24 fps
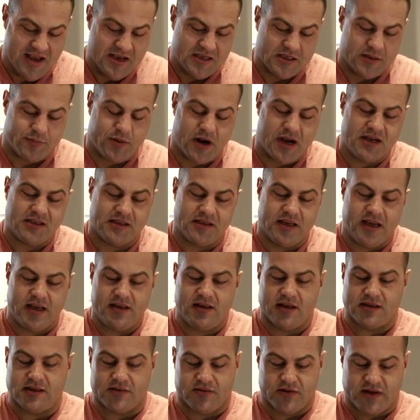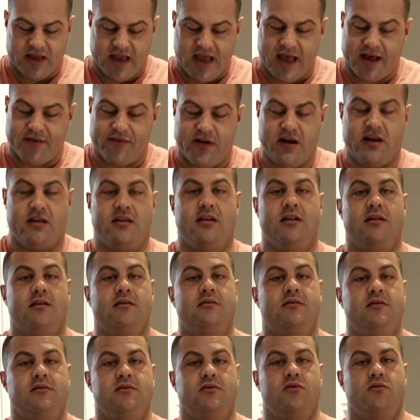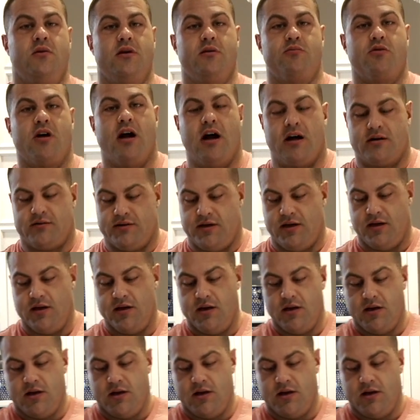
Surprisingly, it doesn't really have anything to do with broccoli.